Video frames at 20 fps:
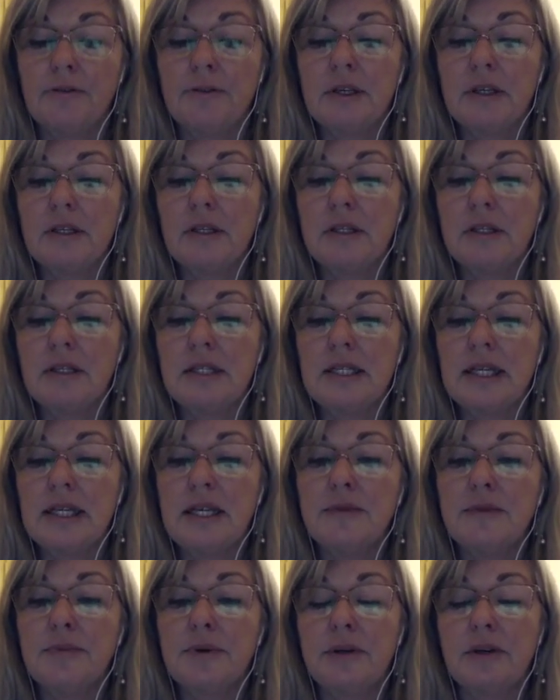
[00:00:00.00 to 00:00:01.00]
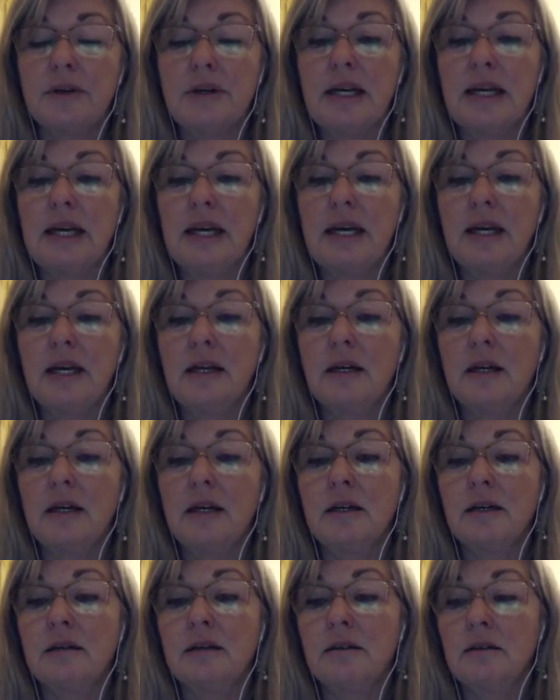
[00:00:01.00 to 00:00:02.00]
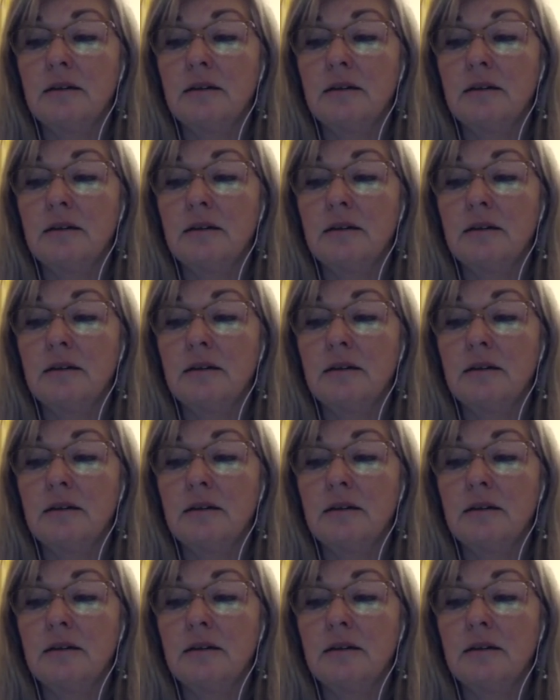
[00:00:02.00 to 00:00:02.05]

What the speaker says: this deep inner